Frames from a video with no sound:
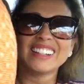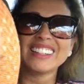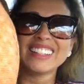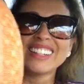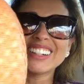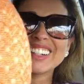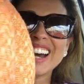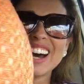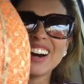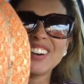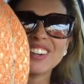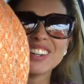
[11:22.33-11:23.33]
Look
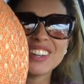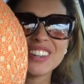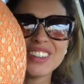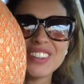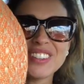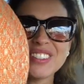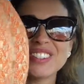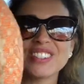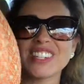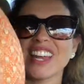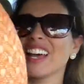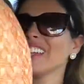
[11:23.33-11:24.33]
how
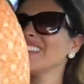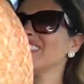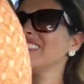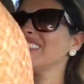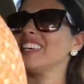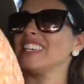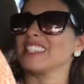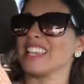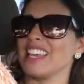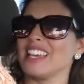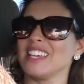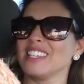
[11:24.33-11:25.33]
huge this
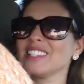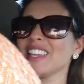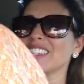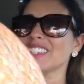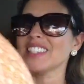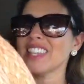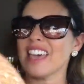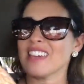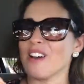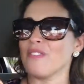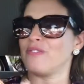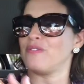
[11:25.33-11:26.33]
is. It's
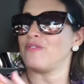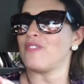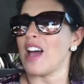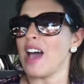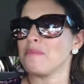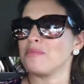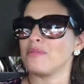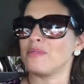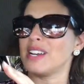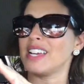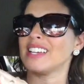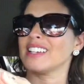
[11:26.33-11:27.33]
like a
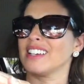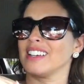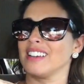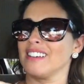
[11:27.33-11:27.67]
fabric.